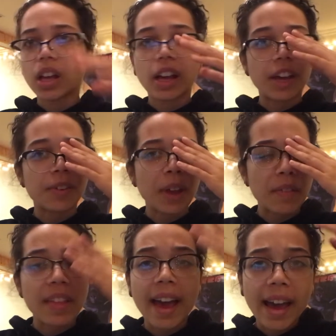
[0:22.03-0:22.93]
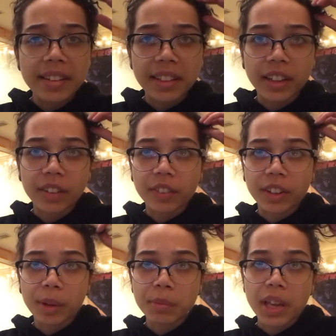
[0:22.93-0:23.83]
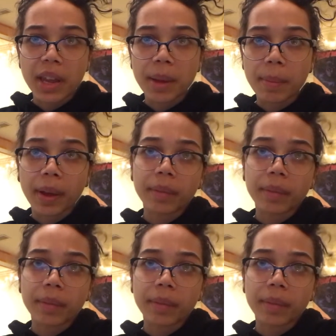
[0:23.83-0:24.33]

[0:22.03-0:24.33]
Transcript: don't have the hat to cover it up today, but